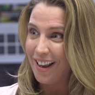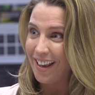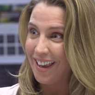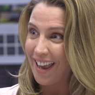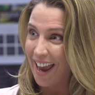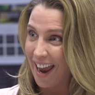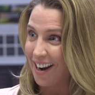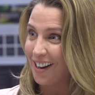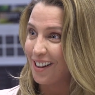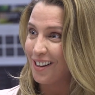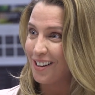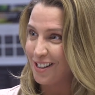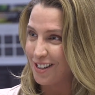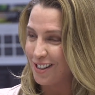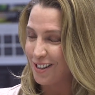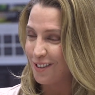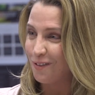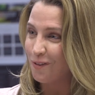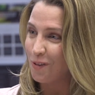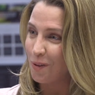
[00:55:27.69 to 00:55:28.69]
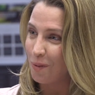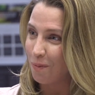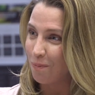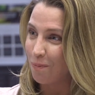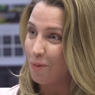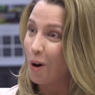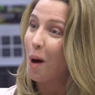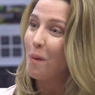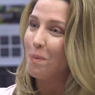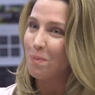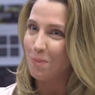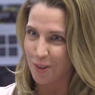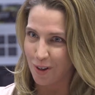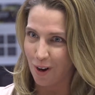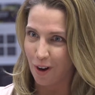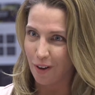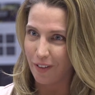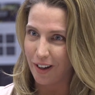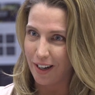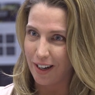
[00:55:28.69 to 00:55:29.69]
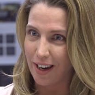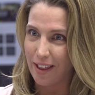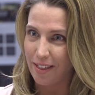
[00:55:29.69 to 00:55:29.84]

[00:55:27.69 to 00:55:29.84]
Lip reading: catalysts for problem solving